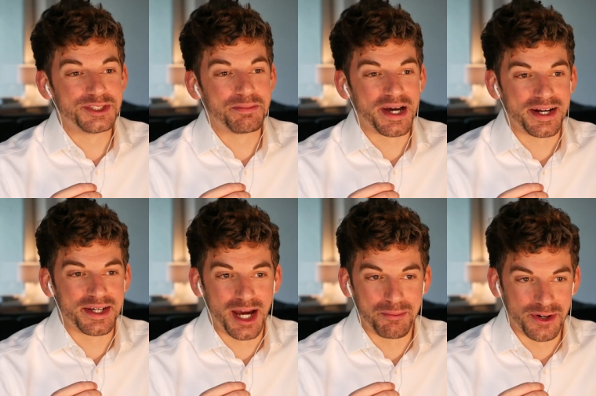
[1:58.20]
Japan
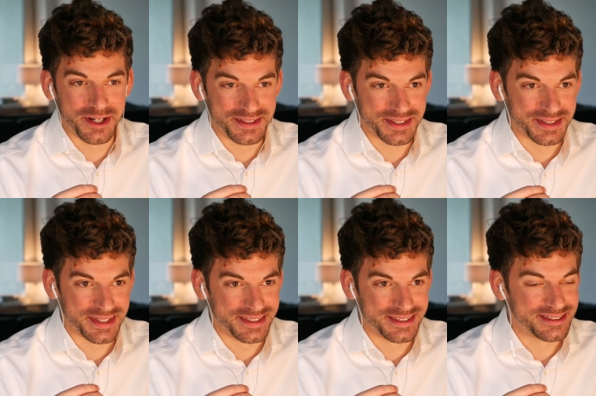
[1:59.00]
Camera Hunter,
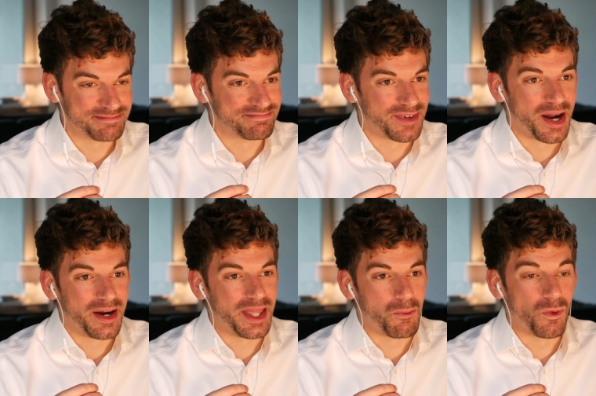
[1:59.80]
and
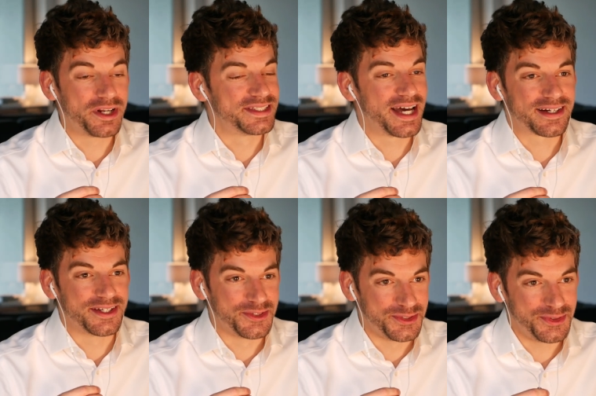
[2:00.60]
yeah, what exactly
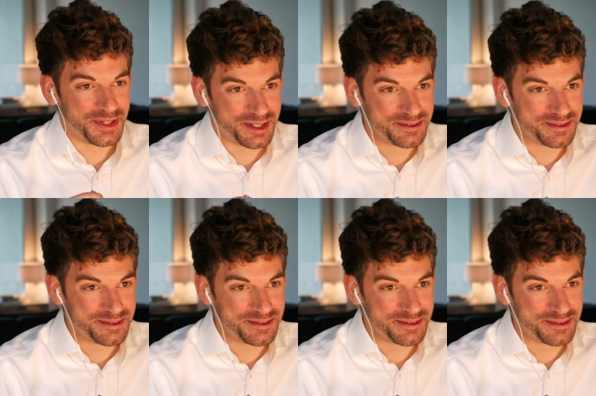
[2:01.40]
are you doing?